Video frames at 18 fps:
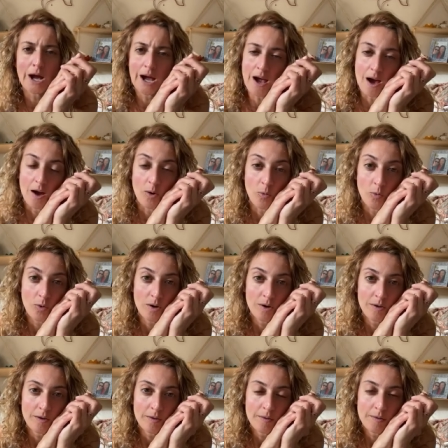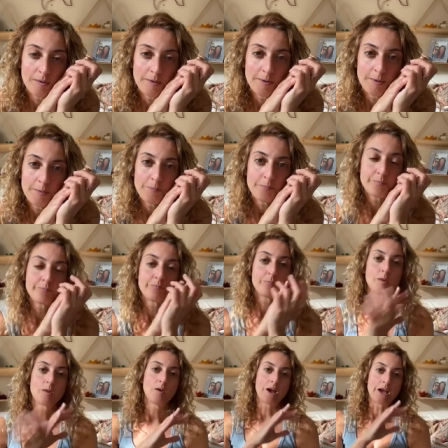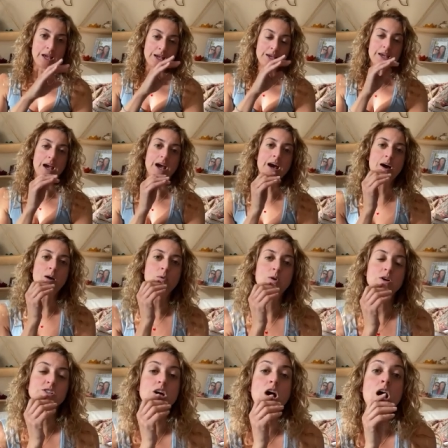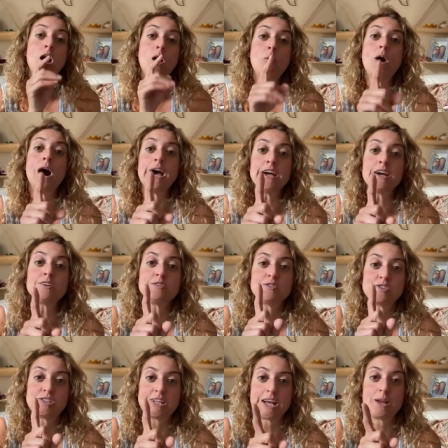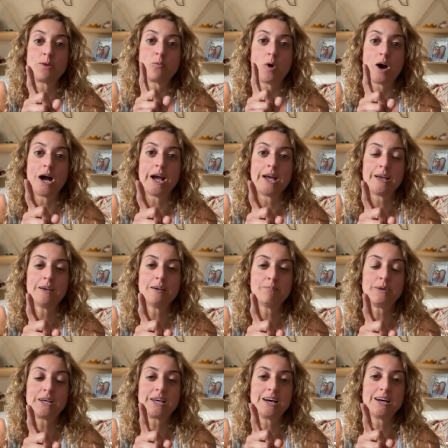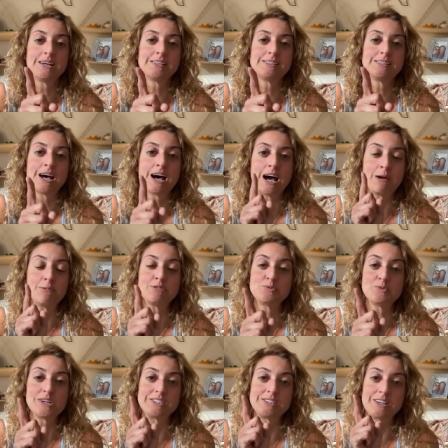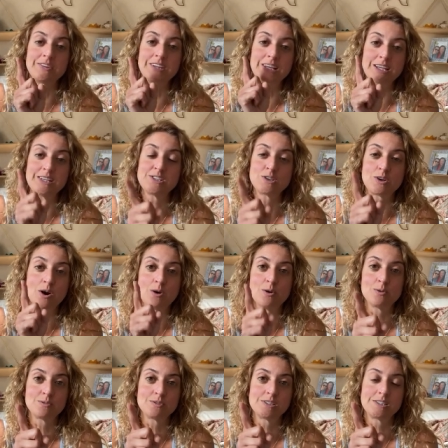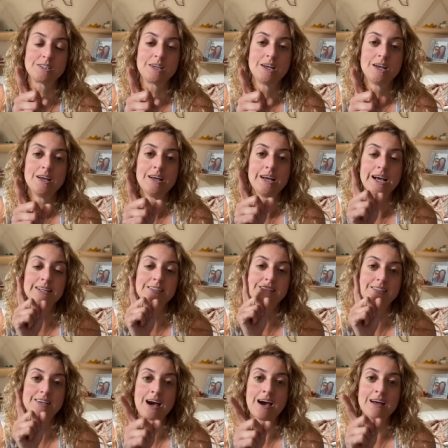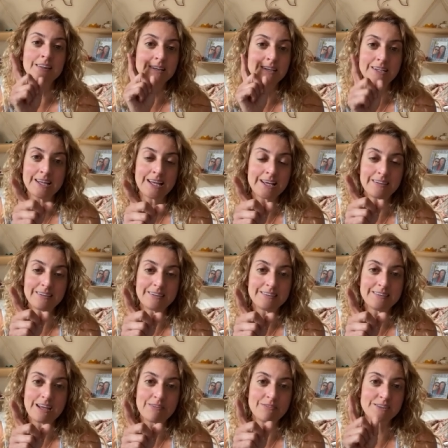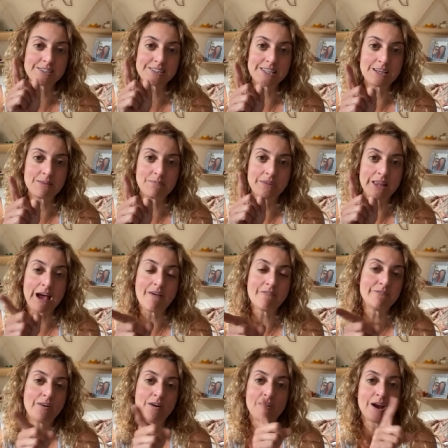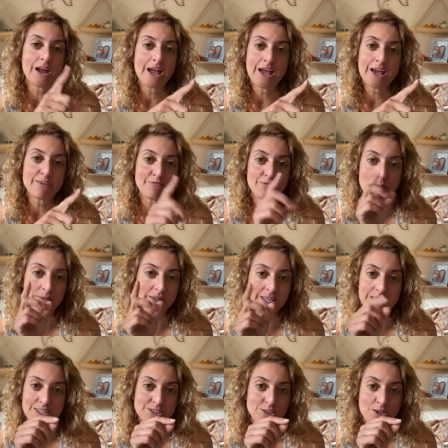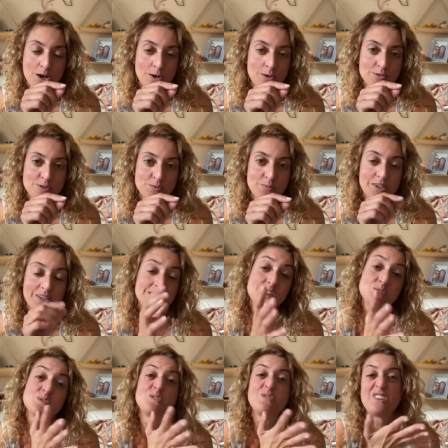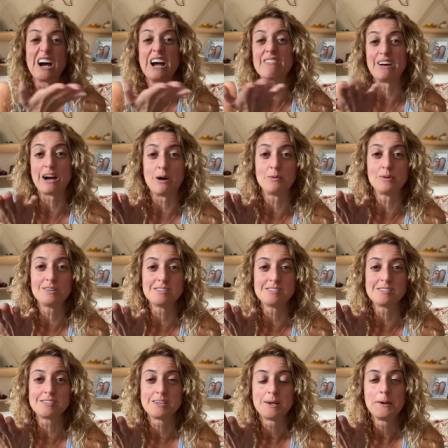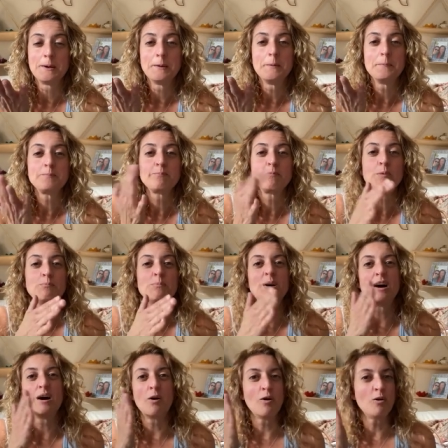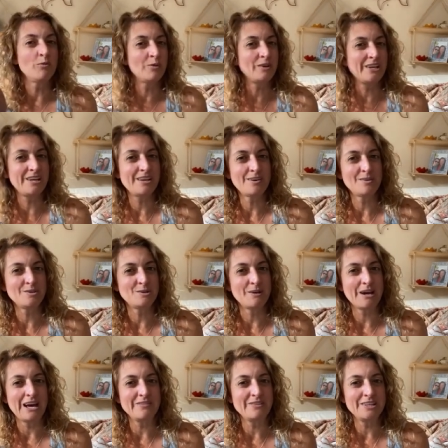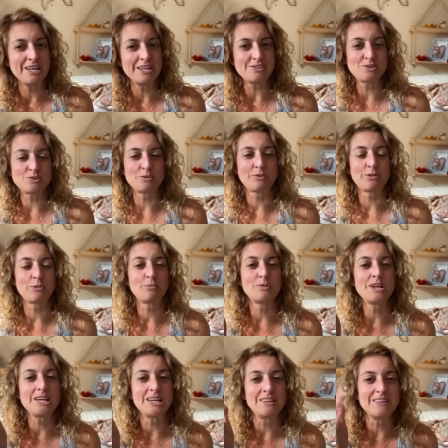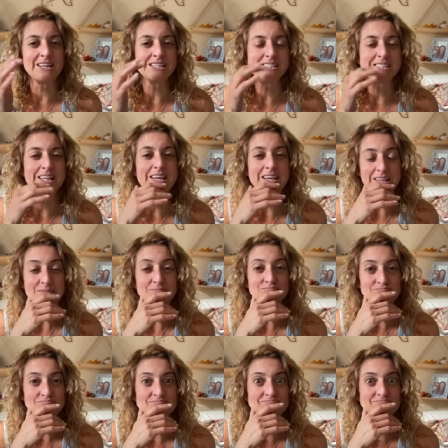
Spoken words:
Wow. 8 hours. Oh, I understand why. Because I was raised on the East Coast. And Scotland and England never seemed that far ahead from the East Coast. Because it was 5 hours. But over here, you add the extra 3. And that's like